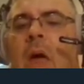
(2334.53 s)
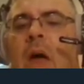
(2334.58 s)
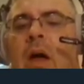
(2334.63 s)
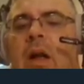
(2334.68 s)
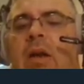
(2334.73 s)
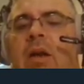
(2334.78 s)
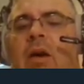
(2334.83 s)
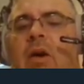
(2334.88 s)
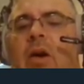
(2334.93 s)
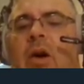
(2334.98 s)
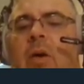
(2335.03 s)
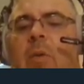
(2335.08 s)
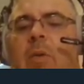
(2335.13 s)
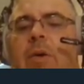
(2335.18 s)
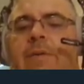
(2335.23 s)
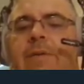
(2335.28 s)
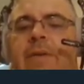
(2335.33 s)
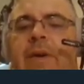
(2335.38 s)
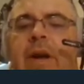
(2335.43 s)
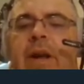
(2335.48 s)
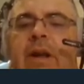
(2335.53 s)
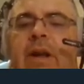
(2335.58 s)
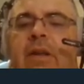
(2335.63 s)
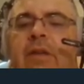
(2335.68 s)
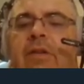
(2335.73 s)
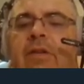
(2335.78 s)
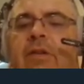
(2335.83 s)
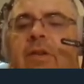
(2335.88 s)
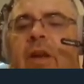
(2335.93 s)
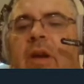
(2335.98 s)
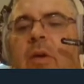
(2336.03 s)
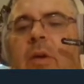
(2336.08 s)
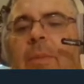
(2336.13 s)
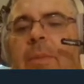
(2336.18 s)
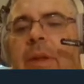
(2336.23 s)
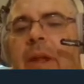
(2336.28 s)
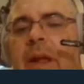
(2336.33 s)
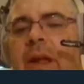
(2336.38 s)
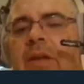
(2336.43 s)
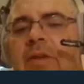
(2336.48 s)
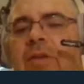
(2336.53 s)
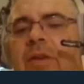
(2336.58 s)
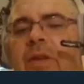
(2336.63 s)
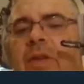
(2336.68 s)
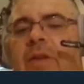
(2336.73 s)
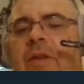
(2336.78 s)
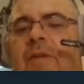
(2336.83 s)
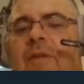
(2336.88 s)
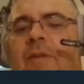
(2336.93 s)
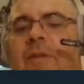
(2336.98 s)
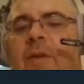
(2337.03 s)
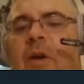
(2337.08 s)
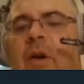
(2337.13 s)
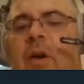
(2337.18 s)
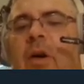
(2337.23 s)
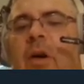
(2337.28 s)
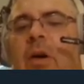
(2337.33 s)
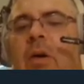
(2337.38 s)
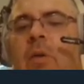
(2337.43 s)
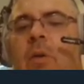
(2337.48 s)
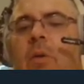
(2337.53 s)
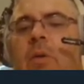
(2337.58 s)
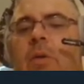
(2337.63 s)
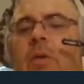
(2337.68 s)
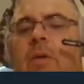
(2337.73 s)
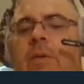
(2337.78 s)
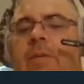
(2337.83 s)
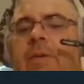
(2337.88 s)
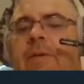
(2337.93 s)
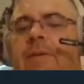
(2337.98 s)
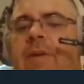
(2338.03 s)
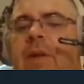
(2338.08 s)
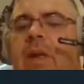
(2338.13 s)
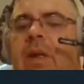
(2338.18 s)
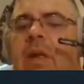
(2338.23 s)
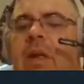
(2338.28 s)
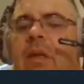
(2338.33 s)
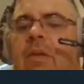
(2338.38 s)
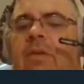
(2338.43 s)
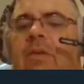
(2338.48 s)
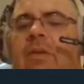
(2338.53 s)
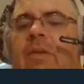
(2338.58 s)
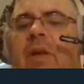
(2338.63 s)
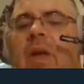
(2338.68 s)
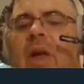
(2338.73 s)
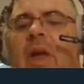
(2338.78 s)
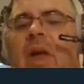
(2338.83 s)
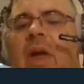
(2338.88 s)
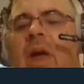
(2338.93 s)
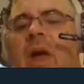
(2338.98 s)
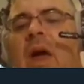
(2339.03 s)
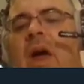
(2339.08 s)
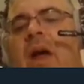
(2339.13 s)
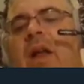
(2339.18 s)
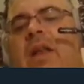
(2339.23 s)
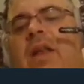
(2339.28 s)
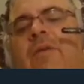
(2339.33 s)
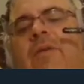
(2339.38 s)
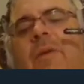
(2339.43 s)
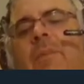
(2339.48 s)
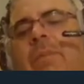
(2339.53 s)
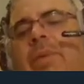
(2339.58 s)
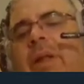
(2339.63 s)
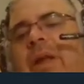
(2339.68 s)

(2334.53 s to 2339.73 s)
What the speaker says: Adara would find this secret place in the far corner of the fields, a different